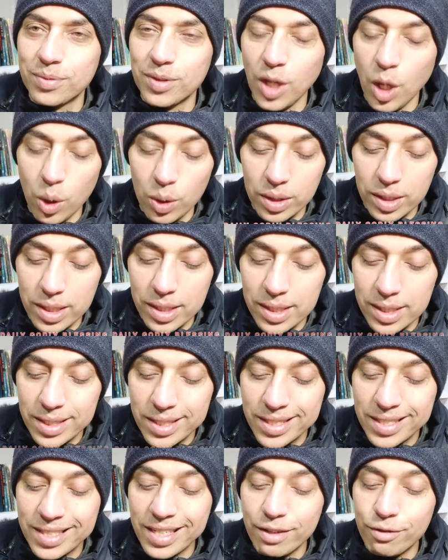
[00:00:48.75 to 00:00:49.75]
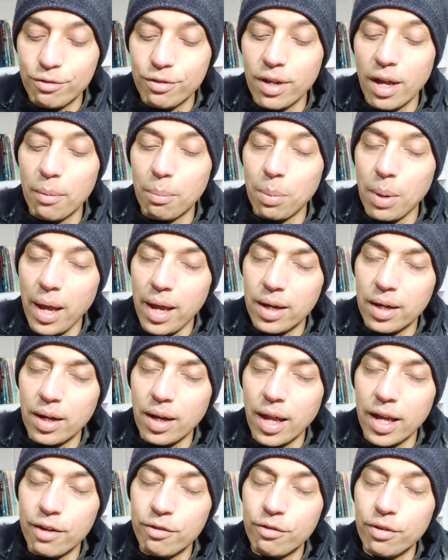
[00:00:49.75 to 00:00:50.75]
now this if we apply in a
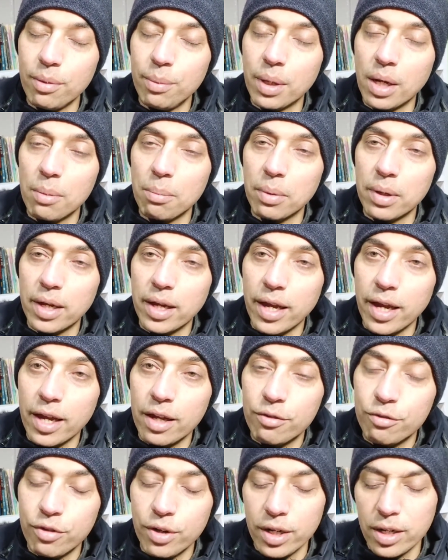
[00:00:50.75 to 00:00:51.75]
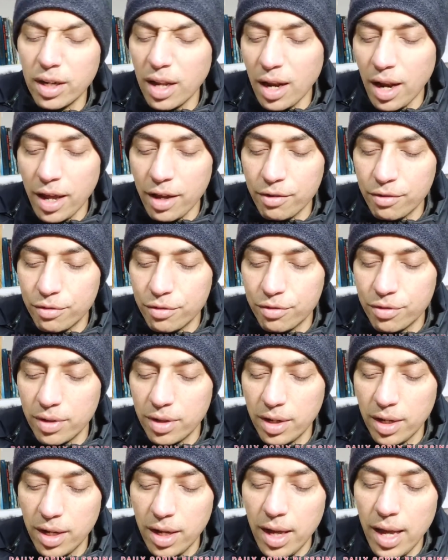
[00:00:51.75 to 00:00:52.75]
life will become carefree in a life
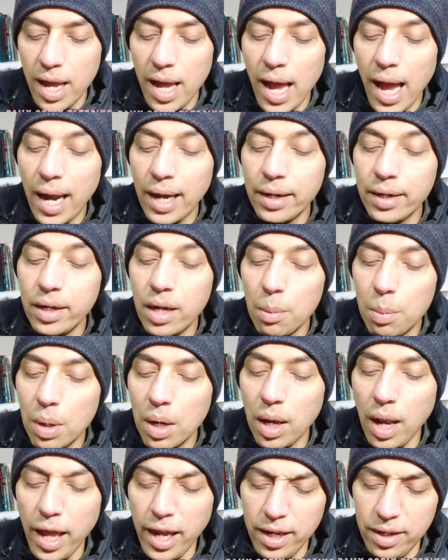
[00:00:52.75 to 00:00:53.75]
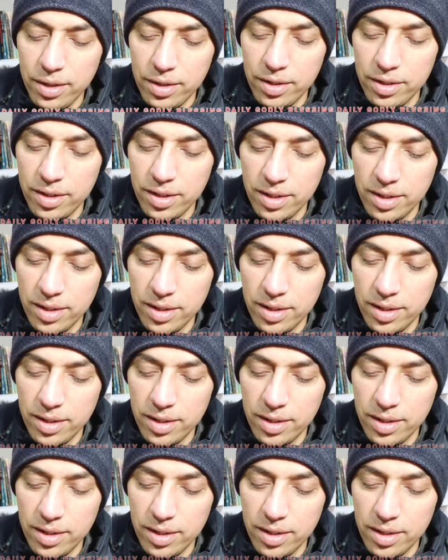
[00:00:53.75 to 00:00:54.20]
and double light